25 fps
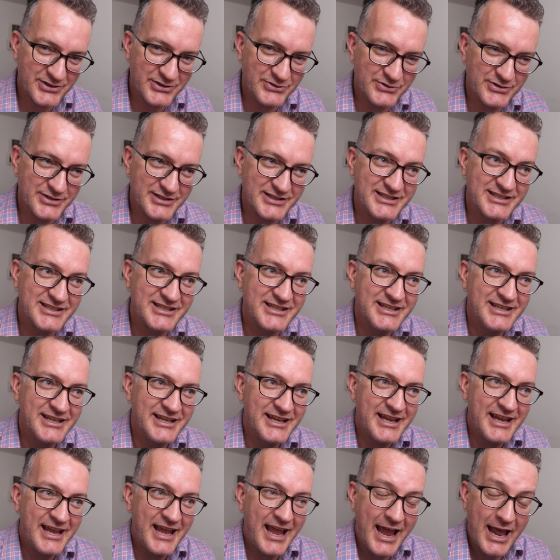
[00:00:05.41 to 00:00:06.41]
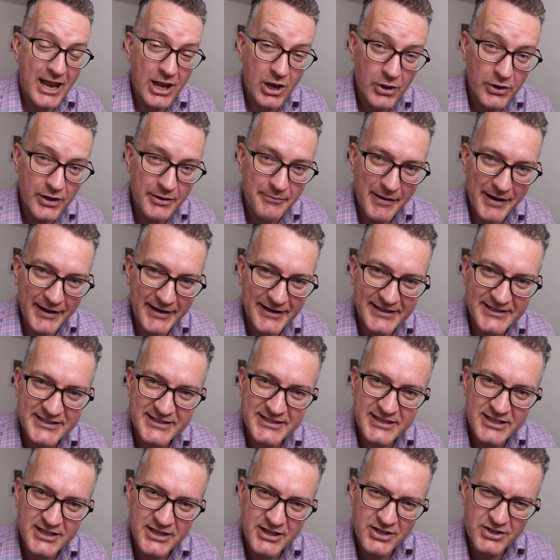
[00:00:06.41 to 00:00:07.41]
to use it and learn about
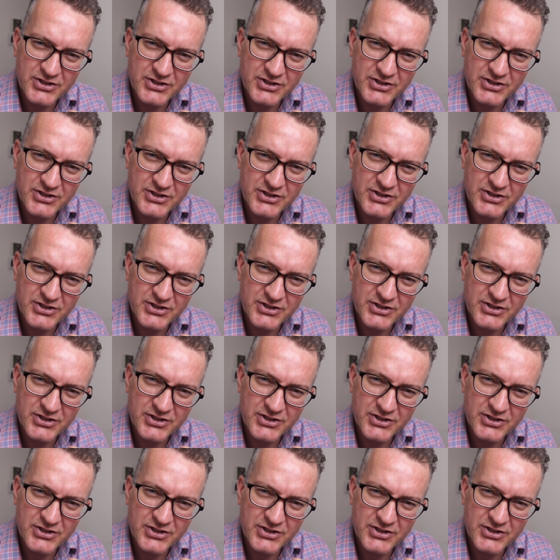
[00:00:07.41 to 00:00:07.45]
it.